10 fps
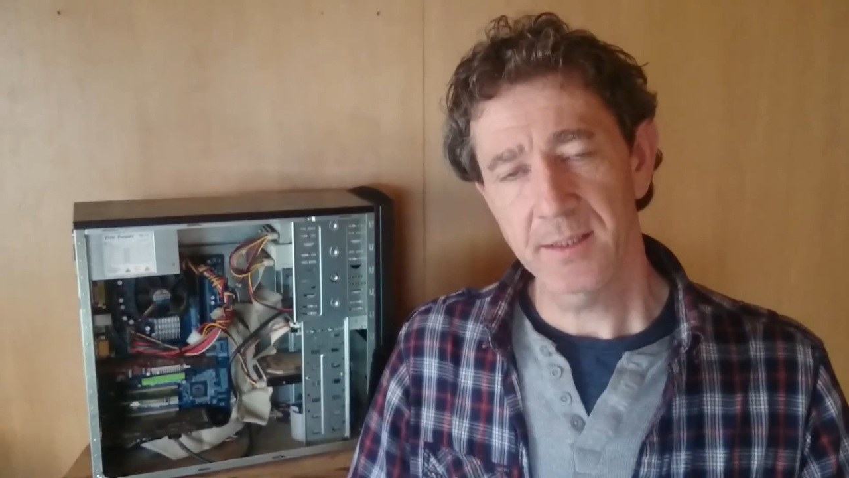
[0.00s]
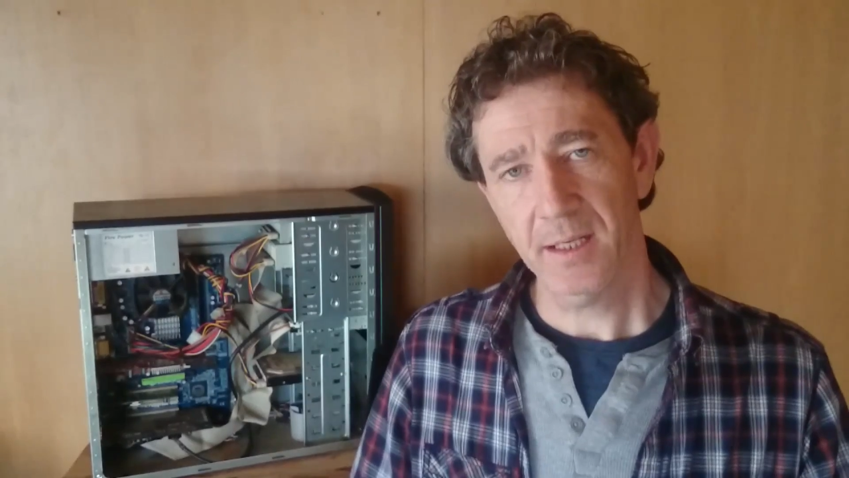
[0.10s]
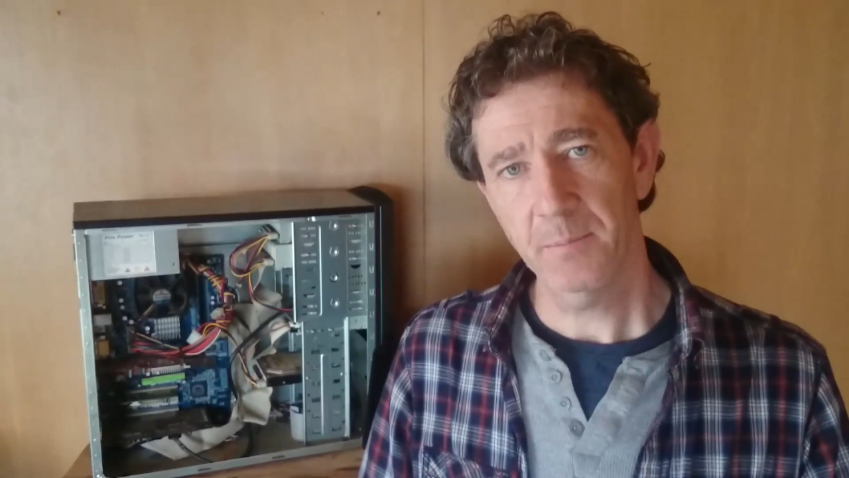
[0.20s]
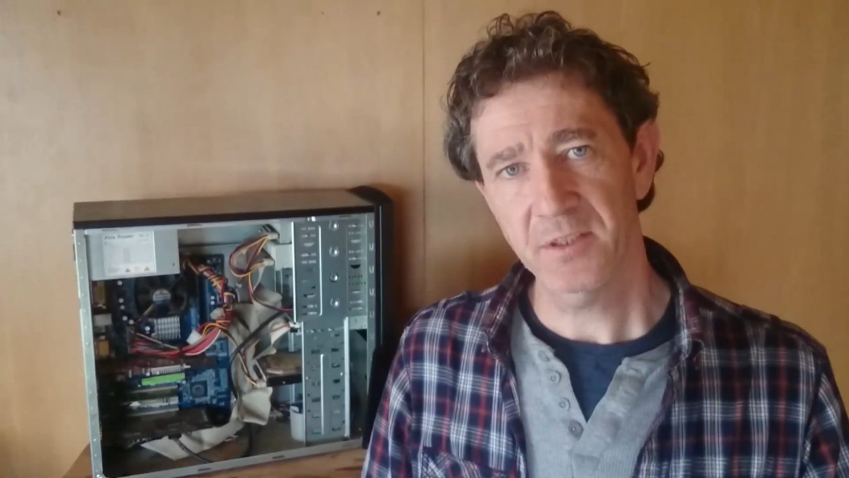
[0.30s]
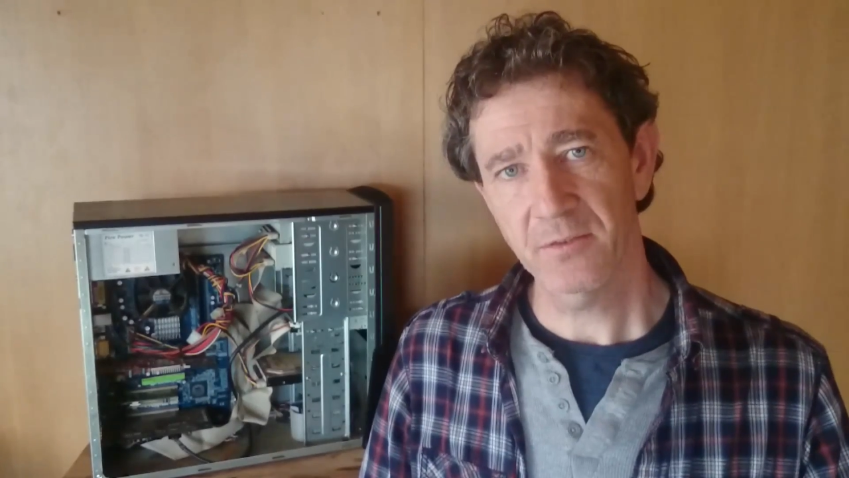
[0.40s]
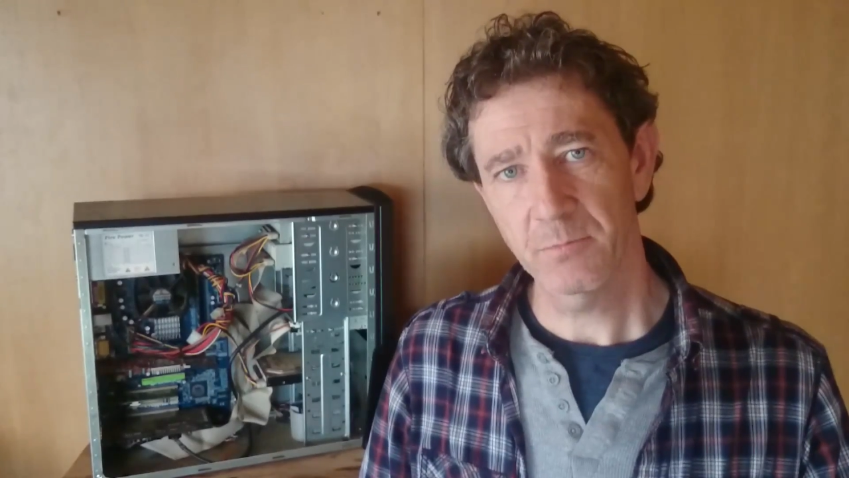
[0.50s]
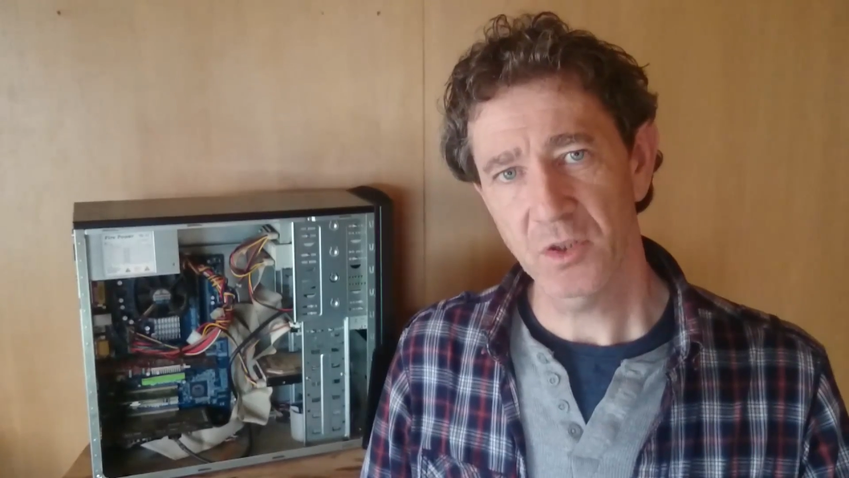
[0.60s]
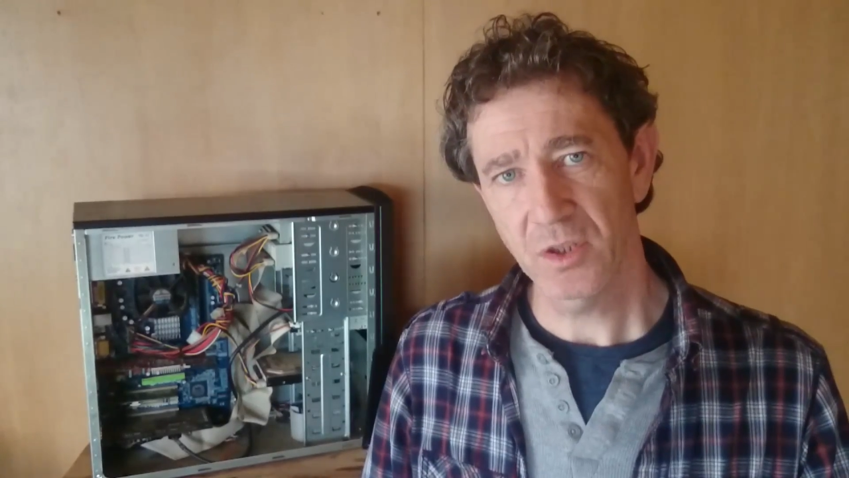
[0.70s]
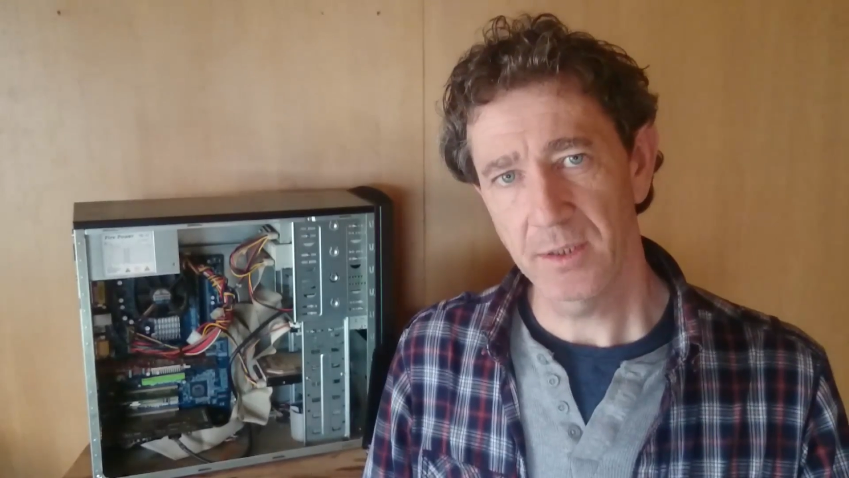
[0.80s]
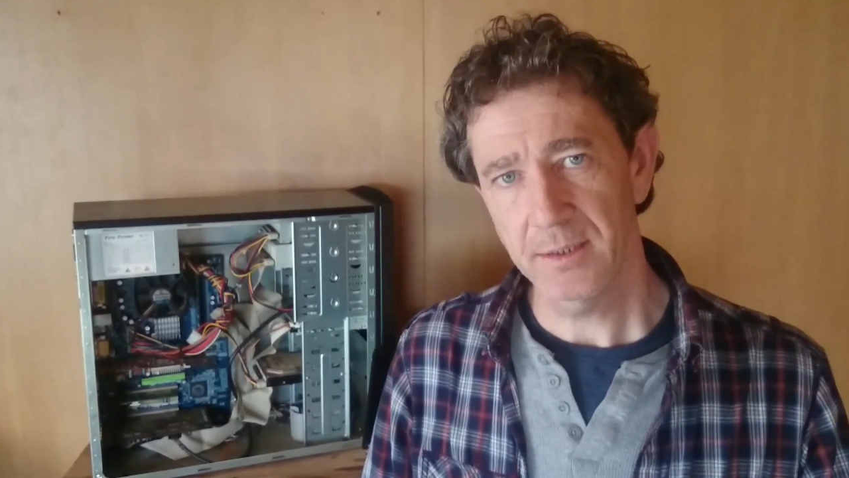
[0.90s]
types of
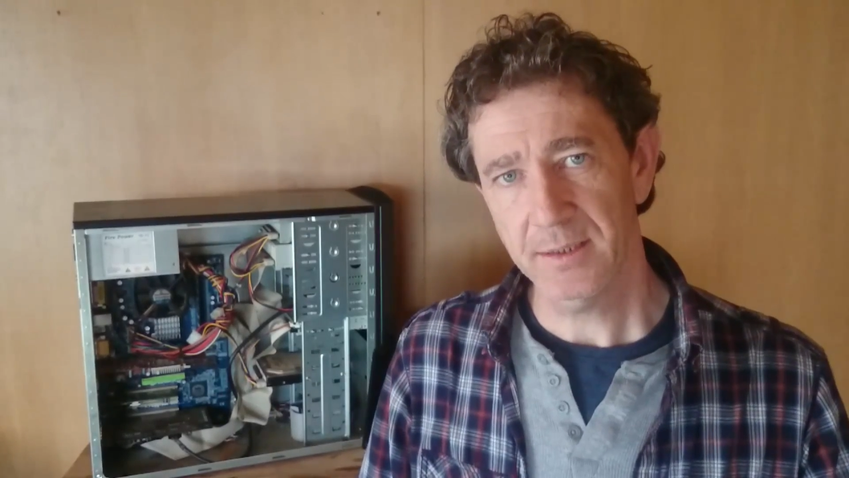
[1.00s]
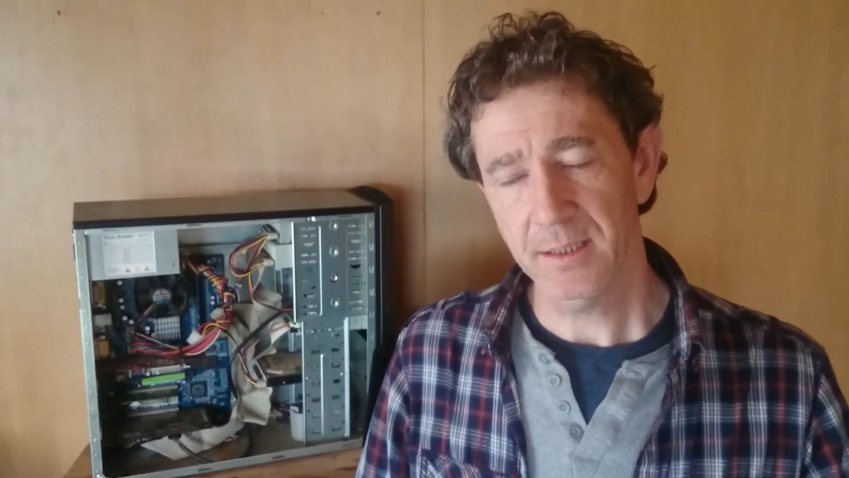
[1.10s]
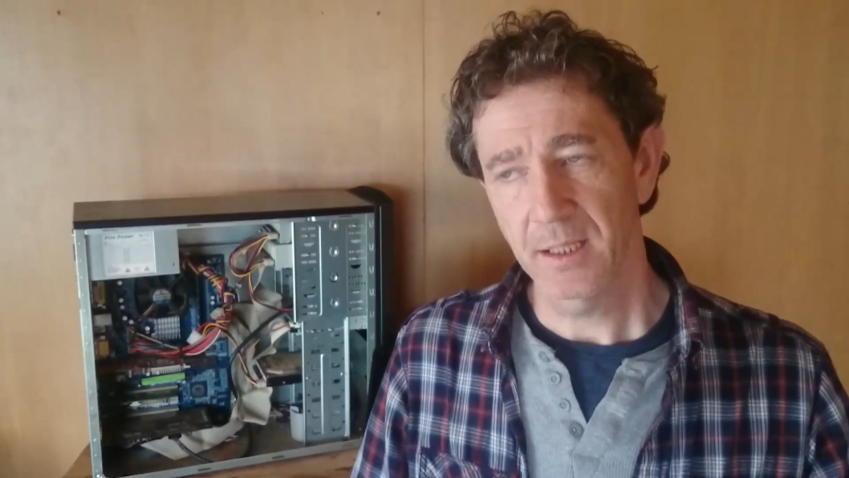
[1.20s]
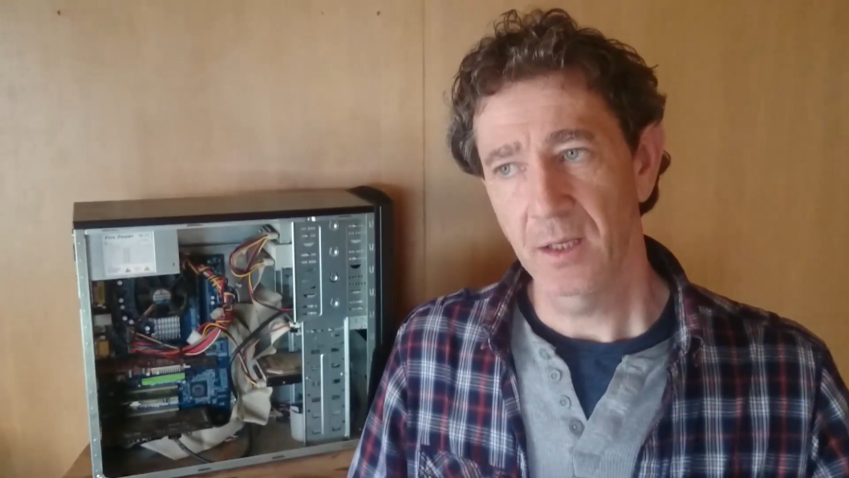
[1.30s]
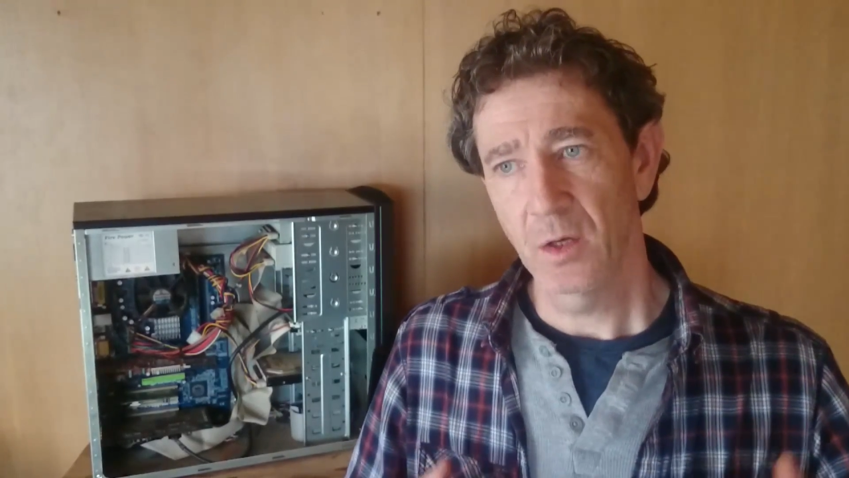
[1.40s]
machines